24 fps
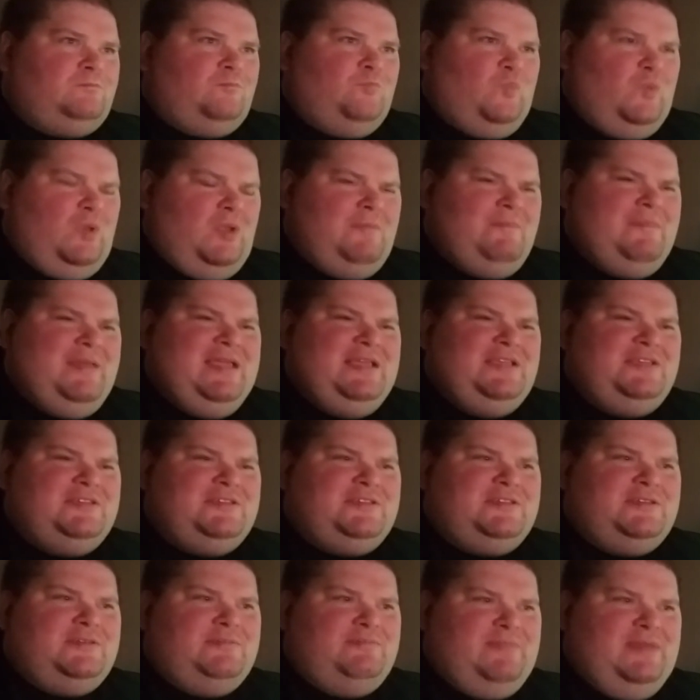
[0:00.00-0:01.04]

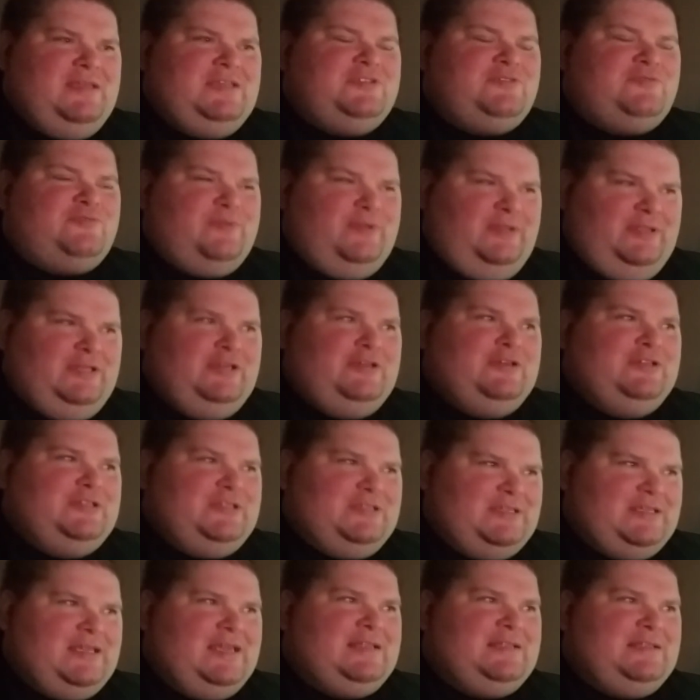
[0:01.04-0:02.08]
Makes really good
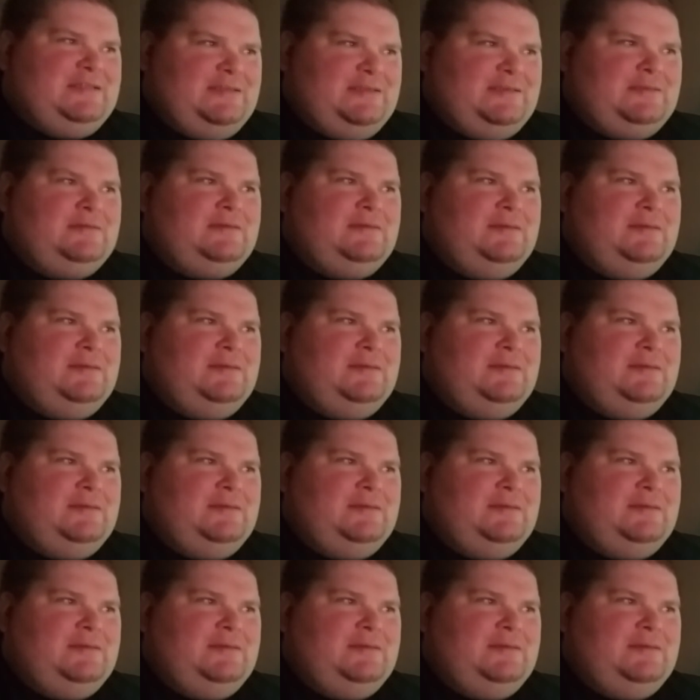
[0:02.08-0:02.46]
sense,